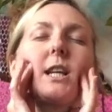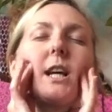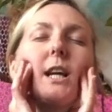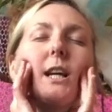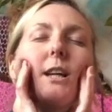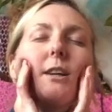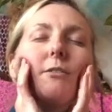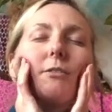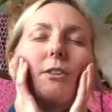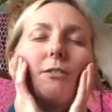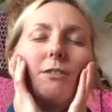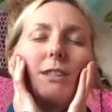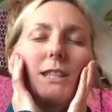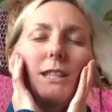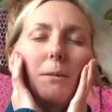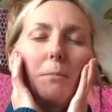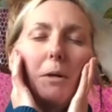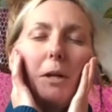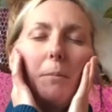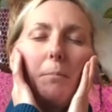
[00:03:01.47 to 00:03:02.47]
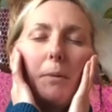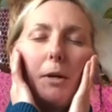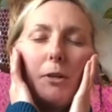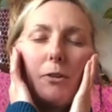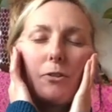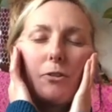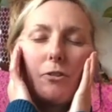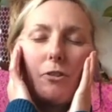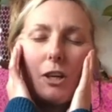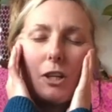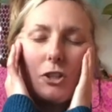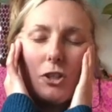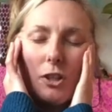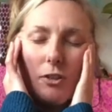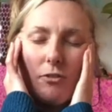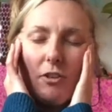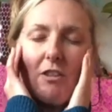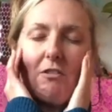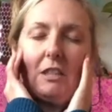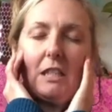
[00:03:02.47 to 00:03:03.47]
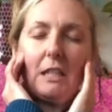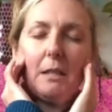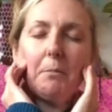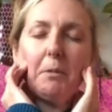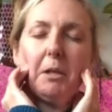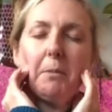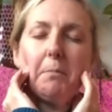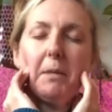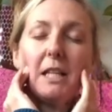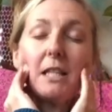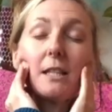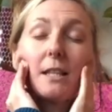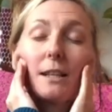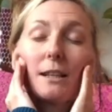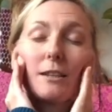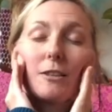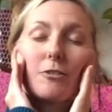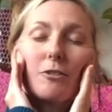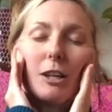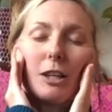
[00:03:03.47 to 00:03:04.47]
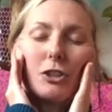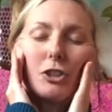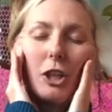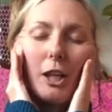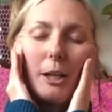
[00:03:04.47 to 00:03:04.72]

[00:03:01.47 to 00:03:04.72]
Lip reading: Very similar bone structure, very similar muscular structure.